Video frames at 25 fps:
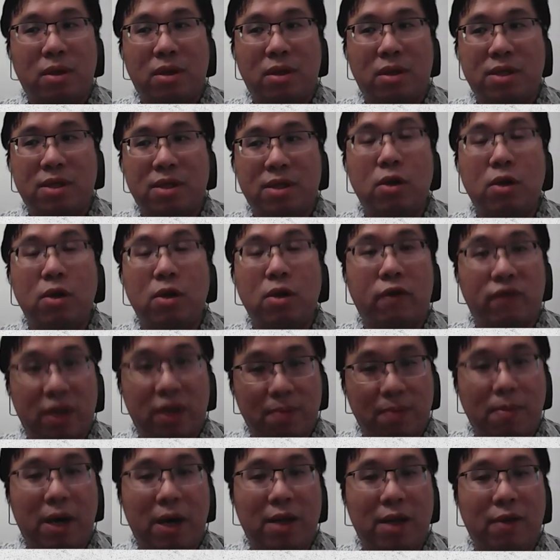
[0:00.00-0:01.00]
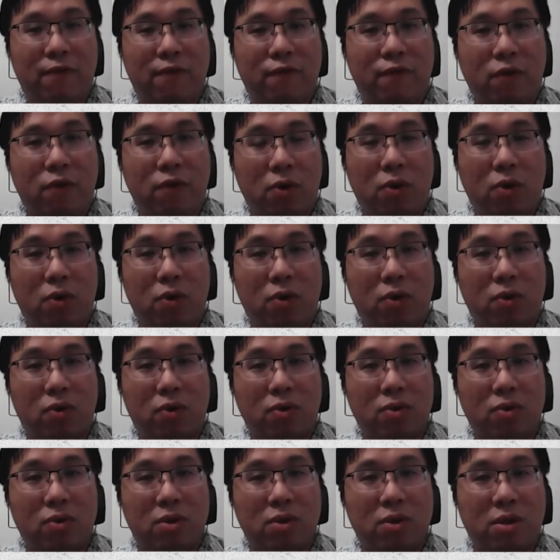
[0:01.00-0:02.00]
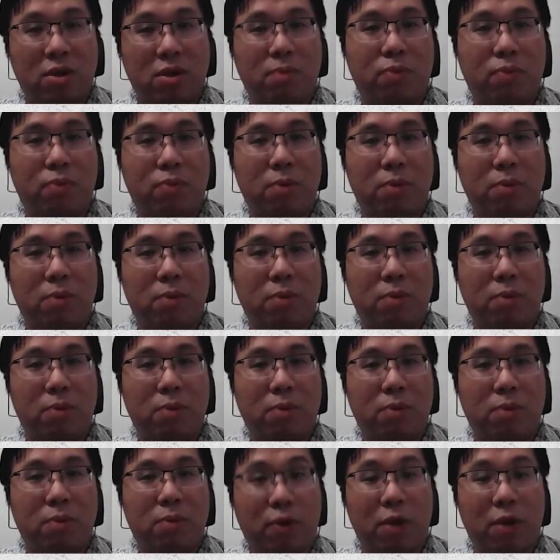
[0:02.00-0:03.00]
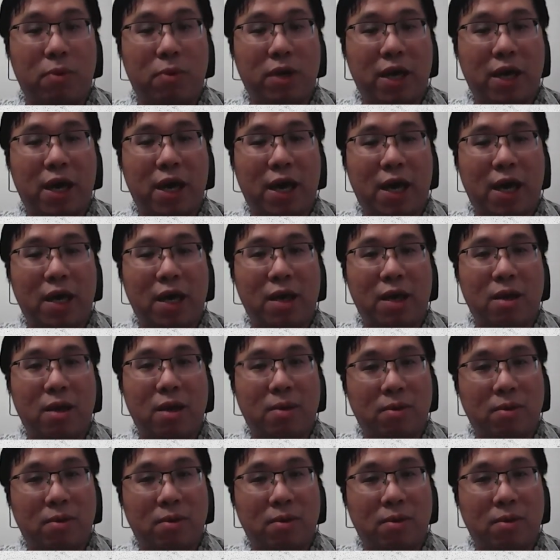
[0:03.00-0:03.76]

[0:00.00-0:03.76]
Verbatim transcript: There's a lot of demand for the primary care.